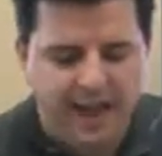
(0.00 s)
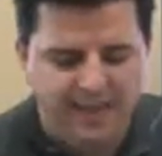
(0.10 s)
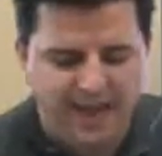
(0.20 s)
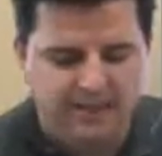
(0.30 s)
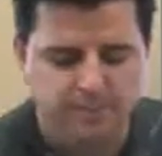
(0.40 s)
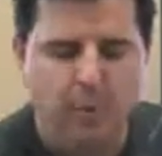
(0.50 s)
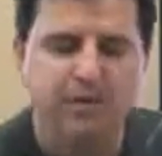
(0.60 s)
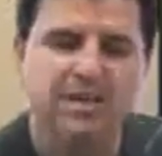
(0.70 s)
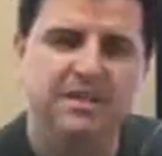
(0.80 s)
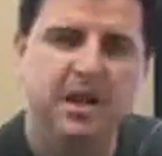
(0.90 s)
And that's
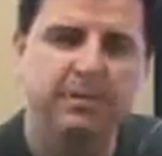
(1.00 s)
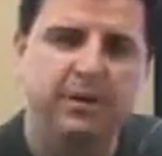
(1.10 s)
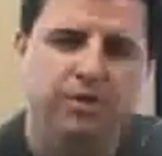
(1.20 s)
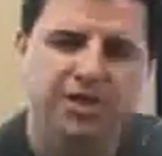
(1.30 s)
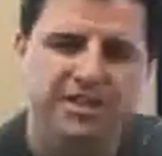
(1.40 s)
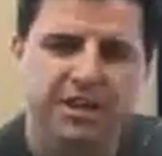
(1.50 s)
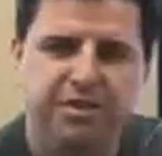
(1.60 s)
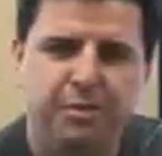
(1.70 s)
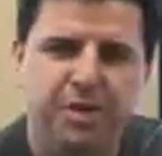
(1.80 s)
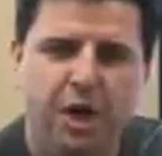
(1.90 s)
important because the company closed yesterday
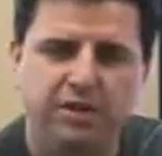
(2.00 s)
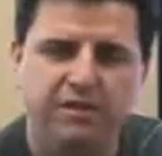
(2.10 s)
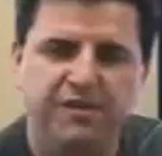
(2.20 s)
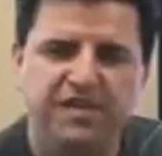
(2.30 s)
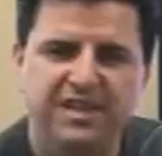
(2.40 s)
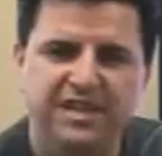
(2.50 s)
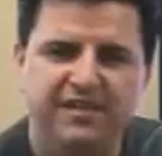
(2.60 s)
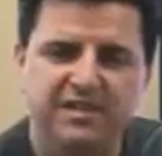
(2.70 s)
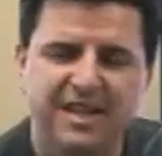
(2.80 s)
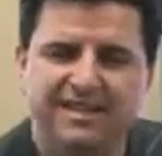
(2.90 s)
at
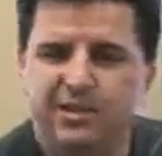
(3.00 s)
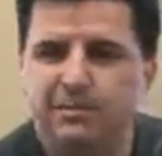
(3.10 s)
$3.57.